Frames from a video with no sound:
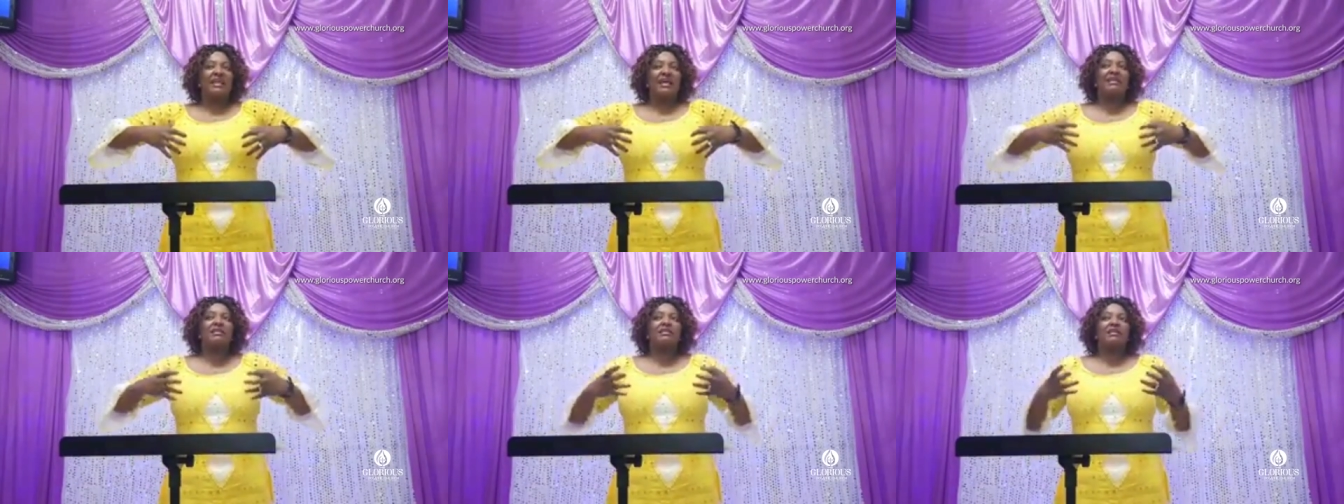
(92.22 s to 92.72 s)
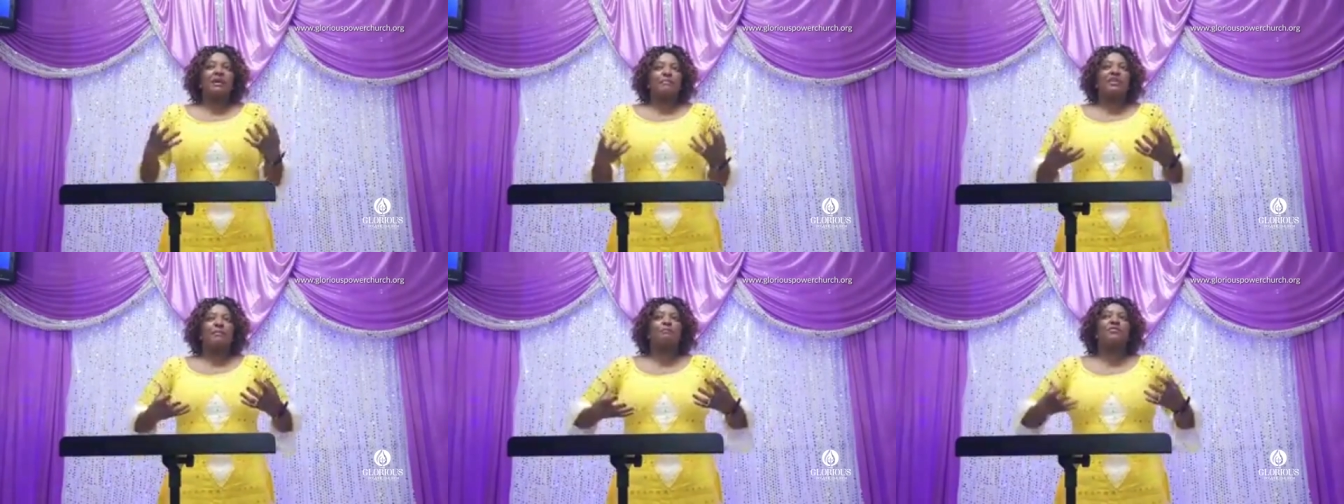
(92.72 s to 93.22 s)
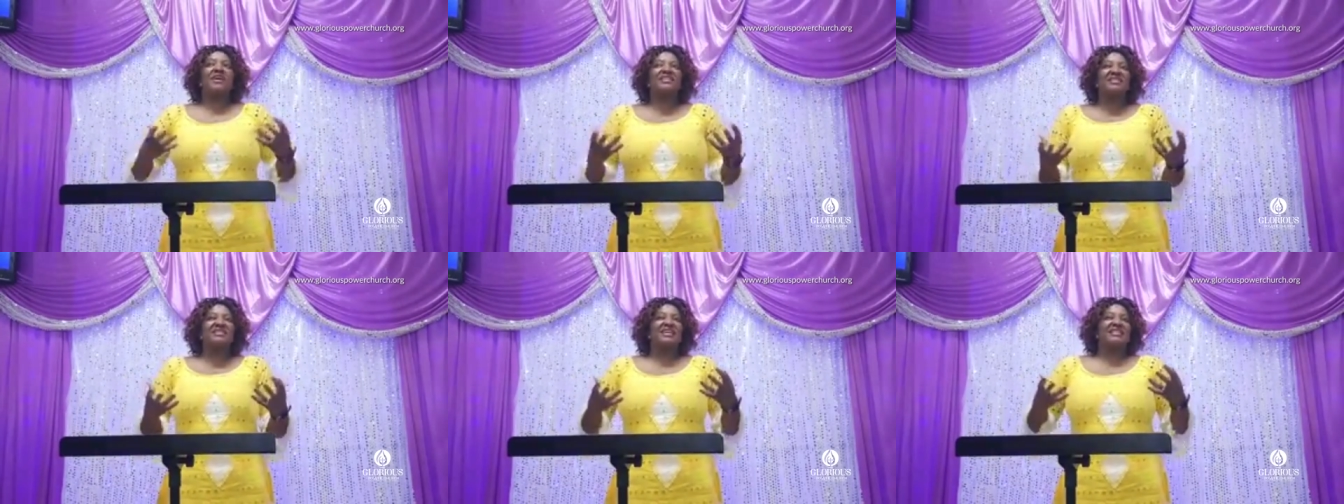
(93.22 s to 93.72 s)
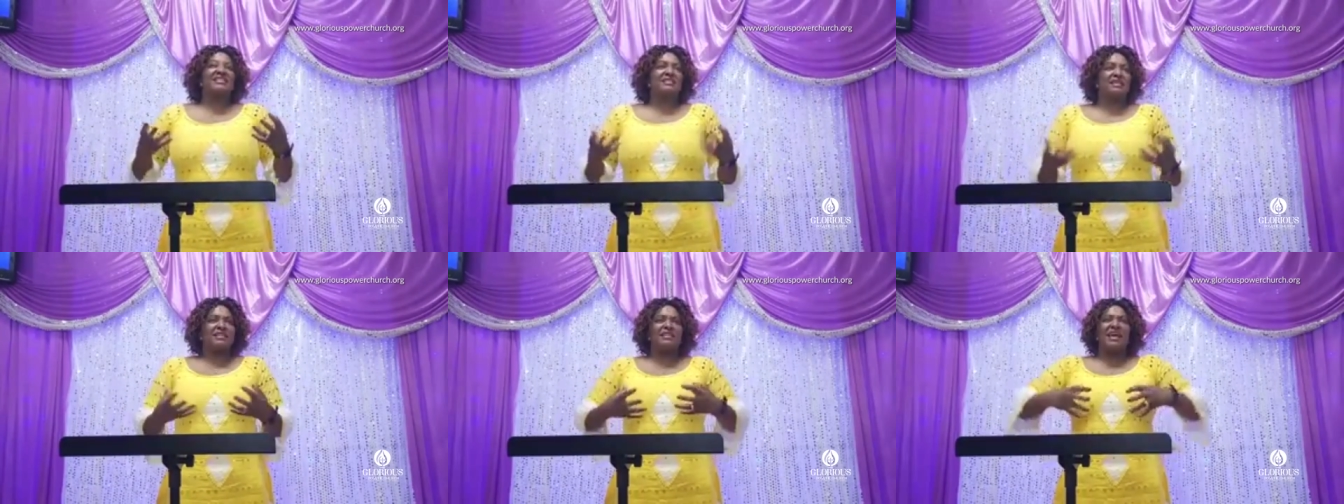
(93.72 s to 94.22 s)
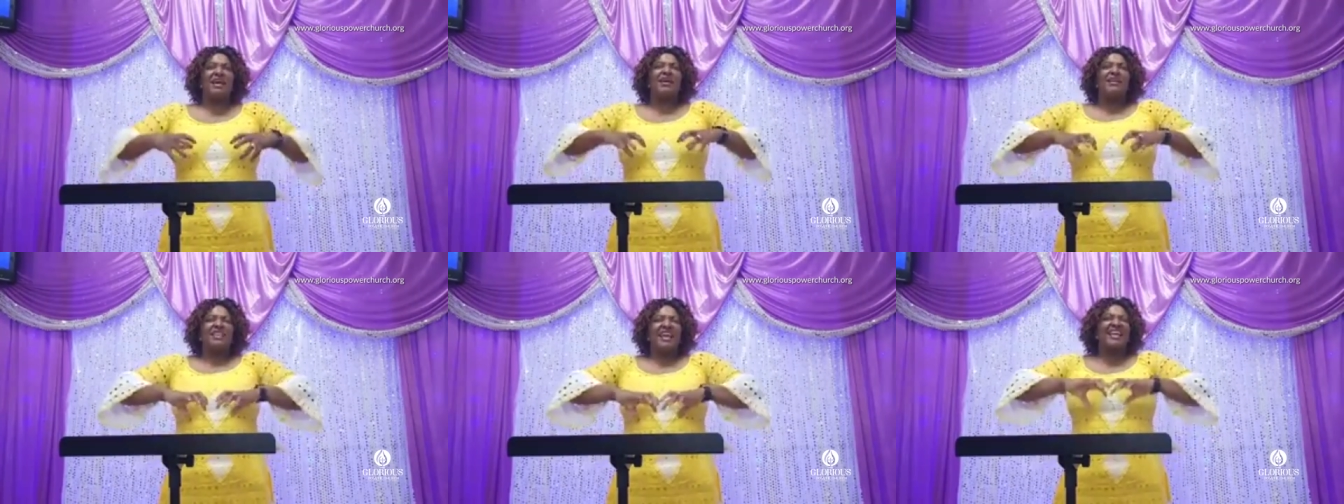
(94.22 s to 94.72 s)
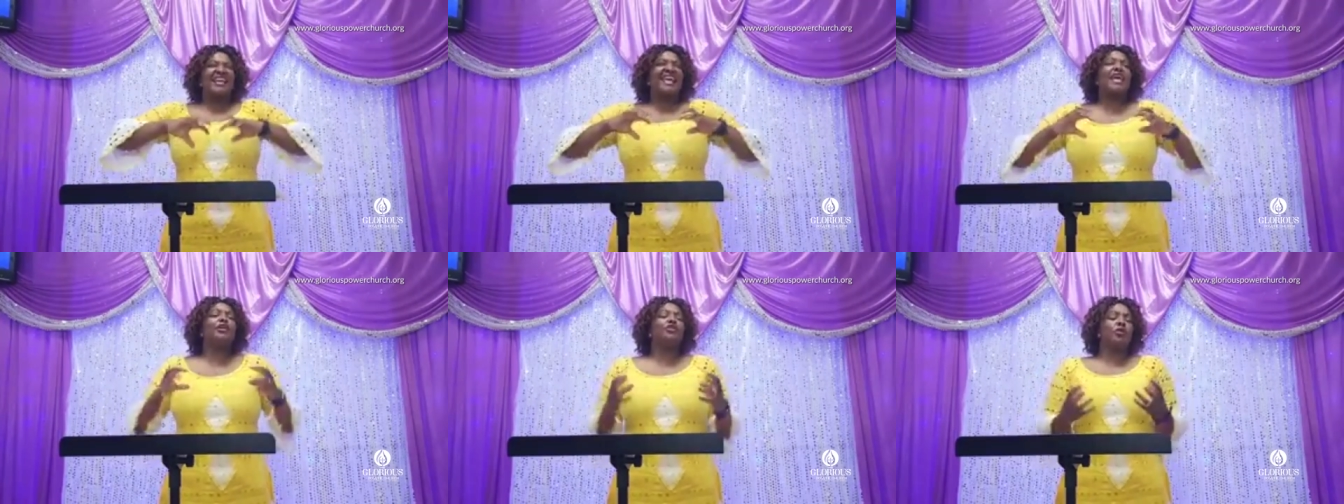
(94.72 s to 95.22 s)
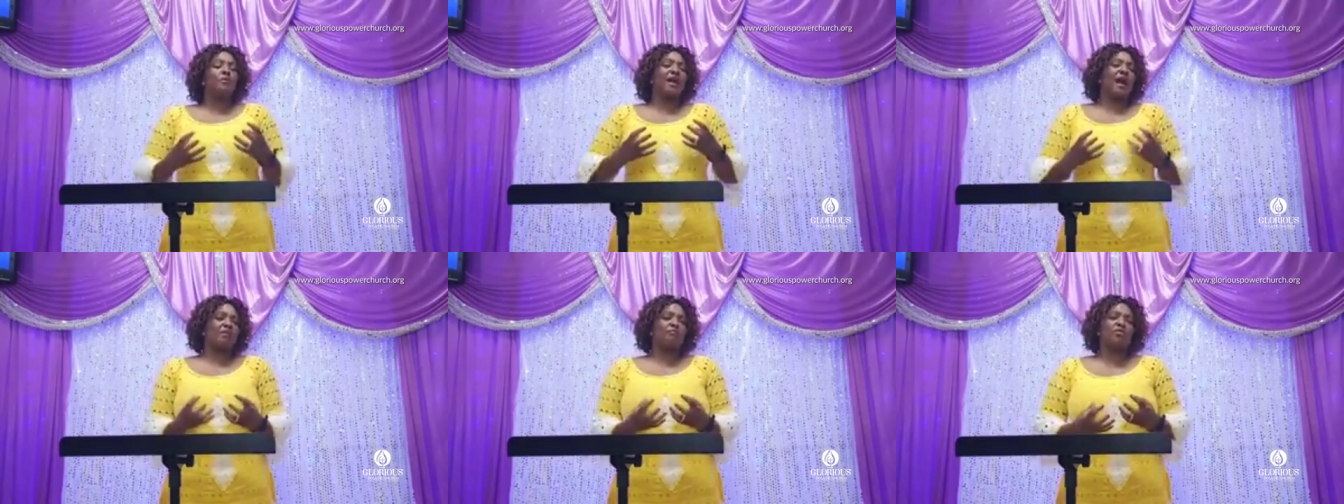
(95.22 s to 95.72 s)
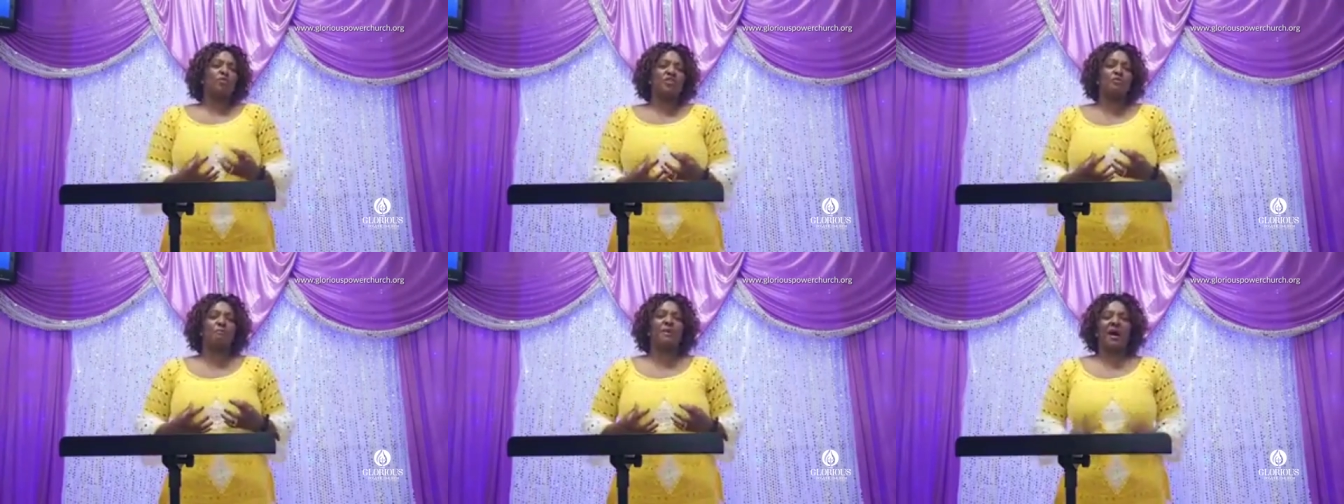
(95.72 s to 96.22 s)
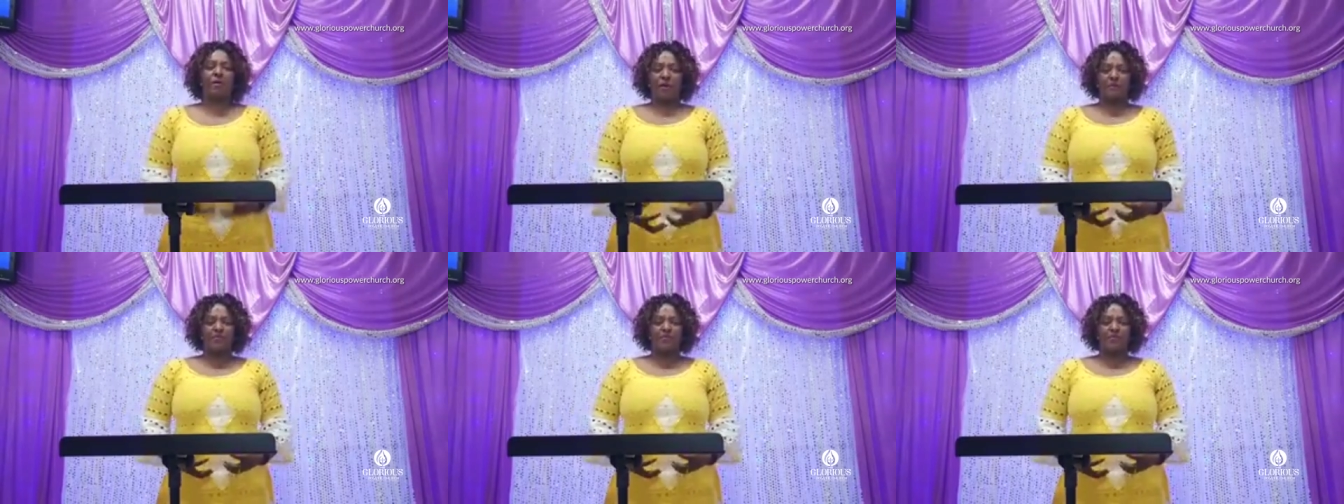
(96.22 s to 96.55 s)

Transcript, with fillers: the, the, the presidency, the, the kingdom comes with power.